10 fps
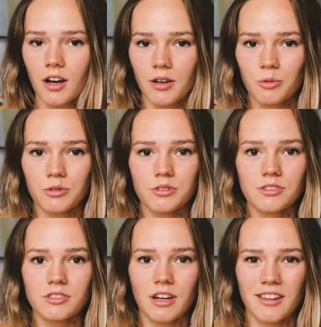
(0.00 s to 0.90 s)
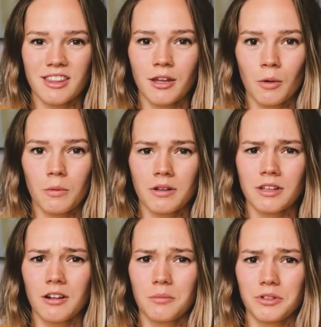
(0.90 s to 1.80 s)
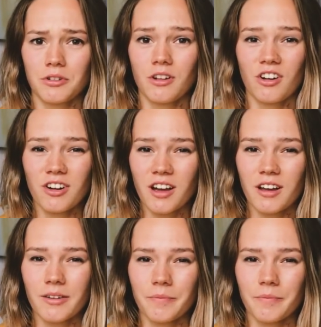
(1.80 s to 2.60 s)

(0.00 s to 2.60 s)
It was, I think, 1 kilometer long,